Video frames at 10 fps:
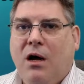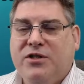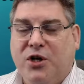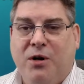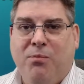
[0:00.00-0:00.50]

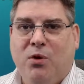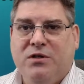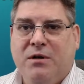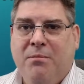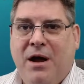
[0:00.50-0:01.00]
circuit
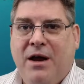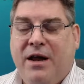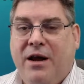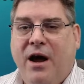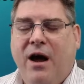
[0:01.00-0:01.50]
boards are made,
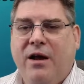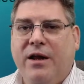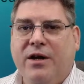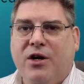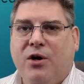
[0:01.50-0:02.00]
and I
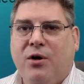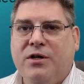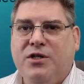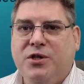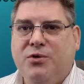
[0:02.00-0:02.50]
highly
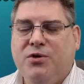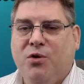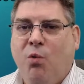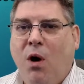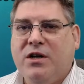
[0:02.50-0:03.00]
encourage you
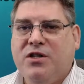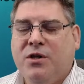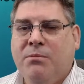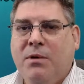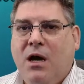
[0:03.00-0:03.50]
to watch
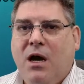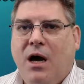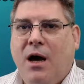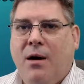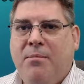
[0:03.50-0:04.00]
them
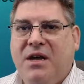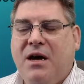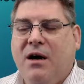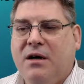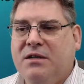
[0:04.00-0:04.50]

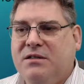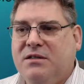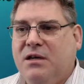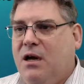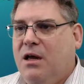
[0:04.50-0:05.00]
because